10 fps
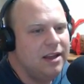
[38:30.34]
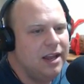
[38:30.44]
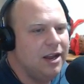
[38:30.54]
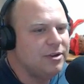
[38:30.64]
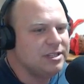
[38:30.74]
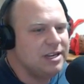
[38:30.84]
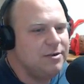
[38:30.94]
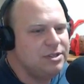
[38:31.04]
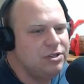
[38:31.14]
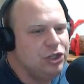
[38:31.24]
It was
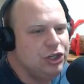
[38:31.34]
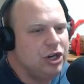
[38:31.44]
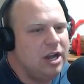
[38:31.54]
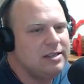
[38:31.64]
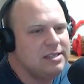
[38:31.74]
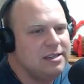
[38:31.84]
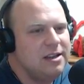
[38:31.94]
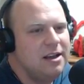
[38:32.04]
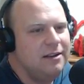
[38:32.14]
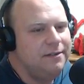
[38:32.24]
just
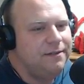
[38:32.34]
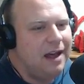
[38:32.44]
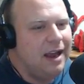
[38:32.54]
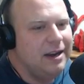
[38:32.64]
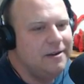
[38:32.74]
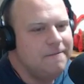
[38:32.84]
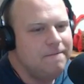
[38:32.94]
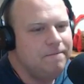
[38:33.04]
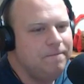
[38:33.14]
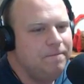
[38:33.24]
fine.
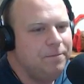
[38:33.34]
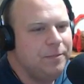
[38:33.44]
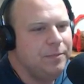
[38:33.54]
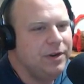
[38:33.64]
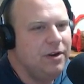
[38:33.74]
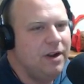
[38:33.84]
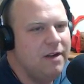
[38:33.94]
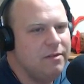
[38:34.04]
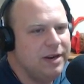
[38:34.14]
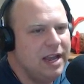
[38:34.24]
But no,
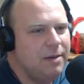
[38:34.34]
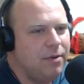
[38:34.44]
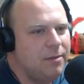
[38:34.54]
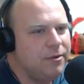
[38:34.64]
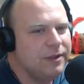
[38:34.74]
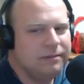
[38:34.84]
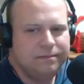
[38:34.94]
everybody had a problem with it.